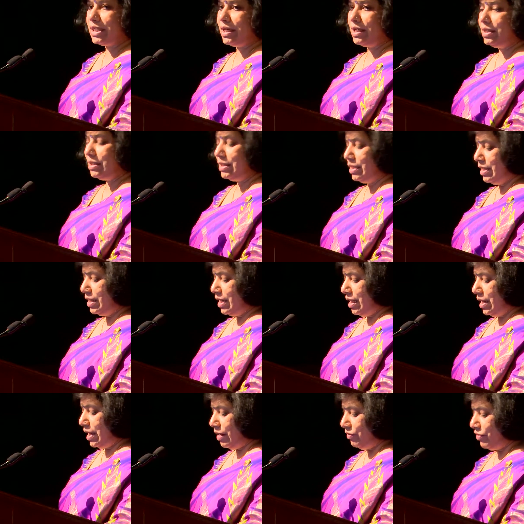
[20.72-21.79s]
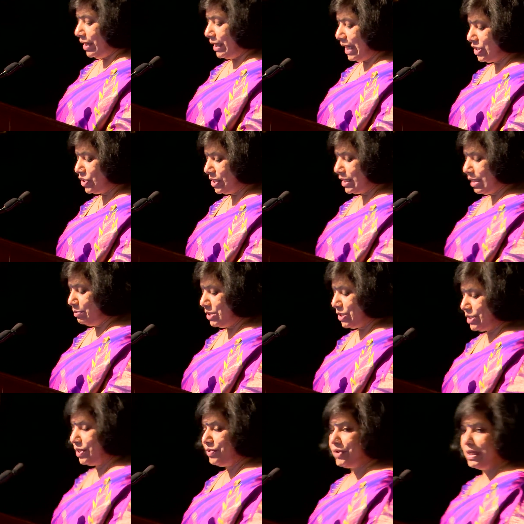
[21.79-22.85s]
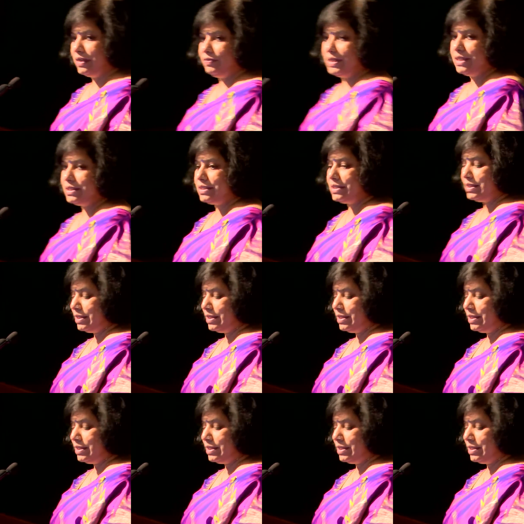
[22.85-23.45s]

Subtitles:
Shah, our Financial Commissioner of Railways,